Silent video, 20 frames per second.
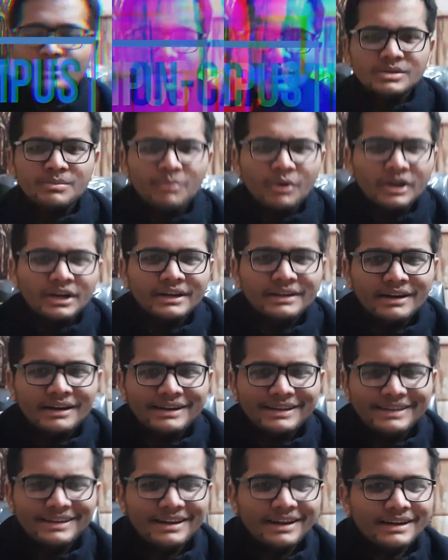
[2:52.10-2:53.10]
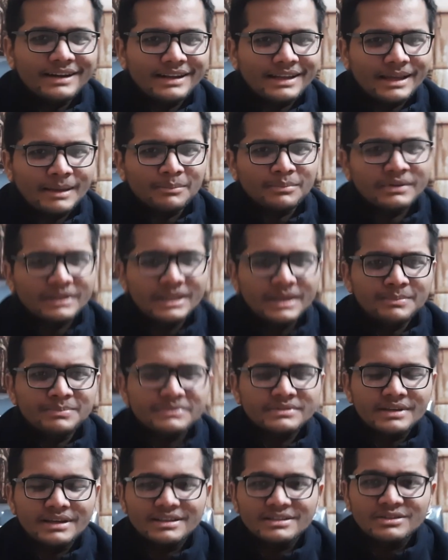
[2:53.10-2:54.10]
the most important criteria it
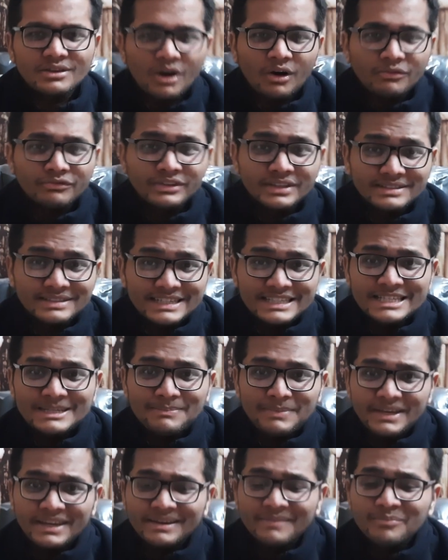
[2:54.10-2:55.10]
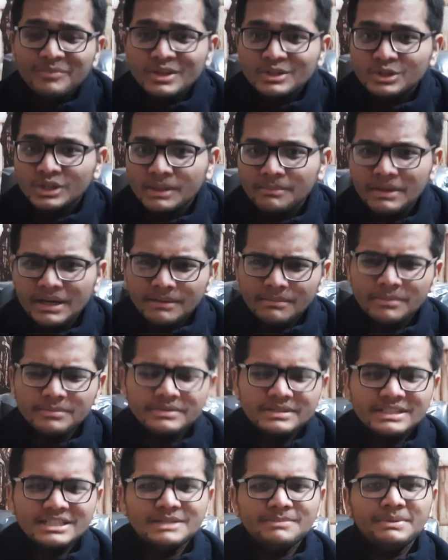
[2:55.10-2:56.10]
keeps is of the CGPA. So the minimum
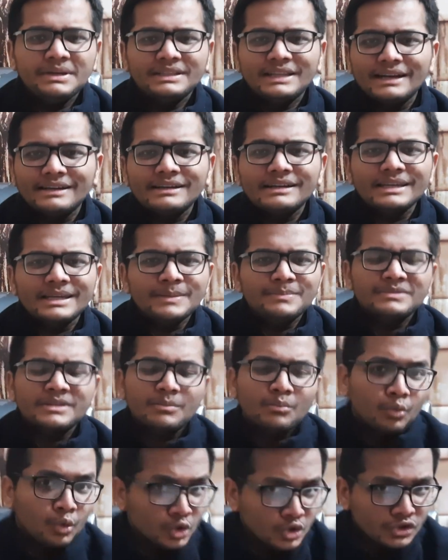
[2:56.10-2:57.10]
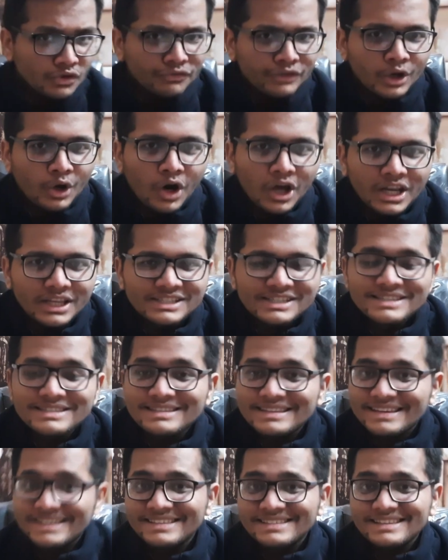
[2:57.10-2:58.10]
CGPA that it keeps in most of the
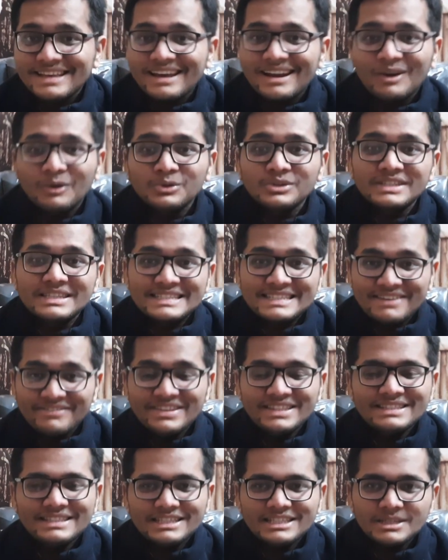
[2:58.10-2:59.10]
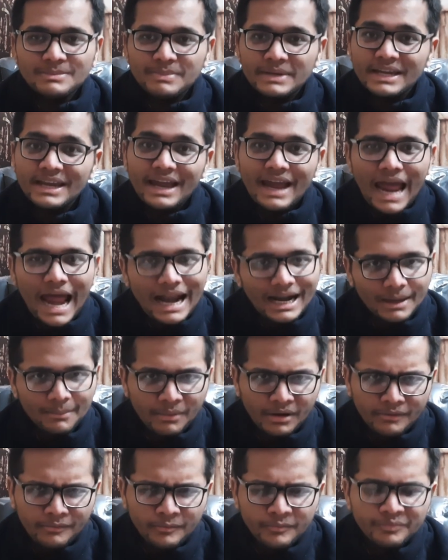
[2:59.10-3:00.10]
colleges is around 7 CGPA and
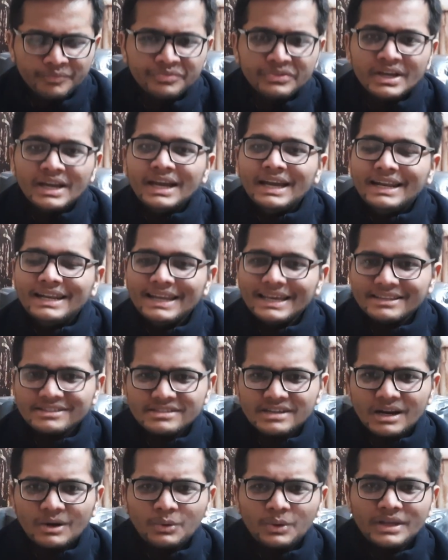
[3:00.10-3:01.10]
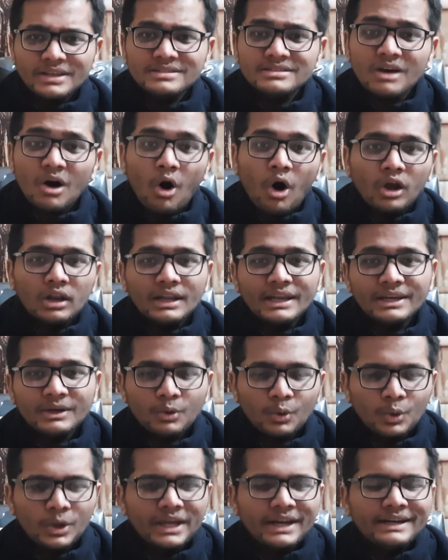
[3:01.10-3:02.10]
above. Next round is the online
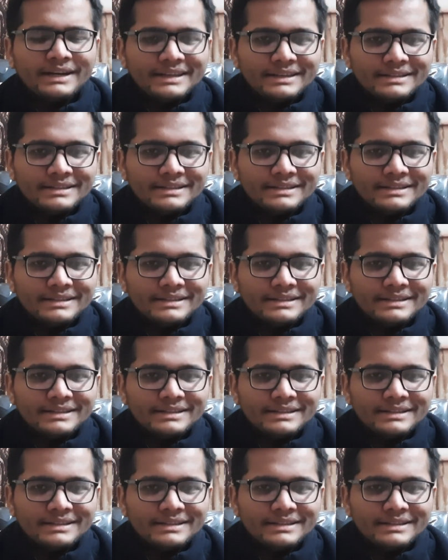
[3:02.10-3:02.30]
coding